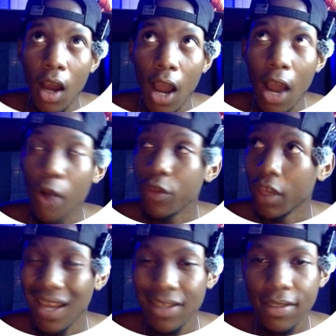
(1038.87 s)
how they
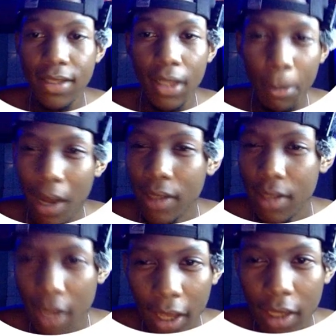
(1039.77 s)
can't sleep at
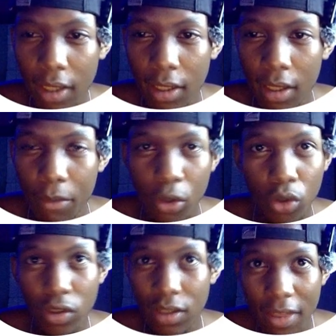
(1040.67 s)
night
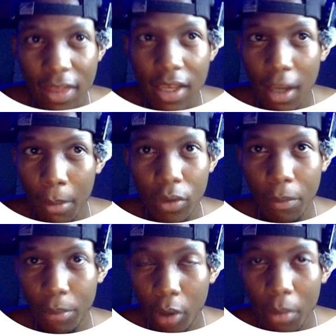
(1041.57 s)
because they think about
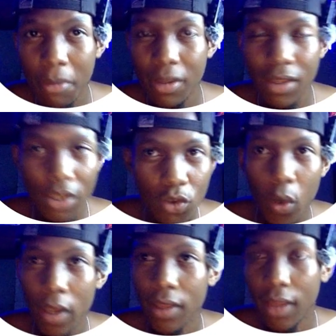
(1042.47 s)
the problem in this
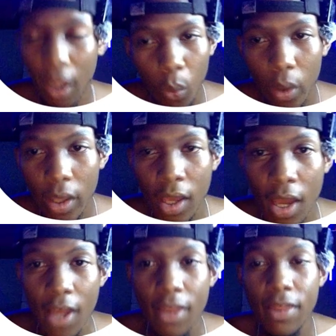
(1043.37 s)
way and that way,
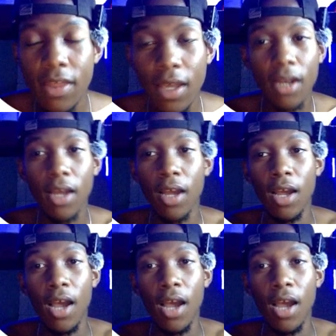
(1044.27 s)
then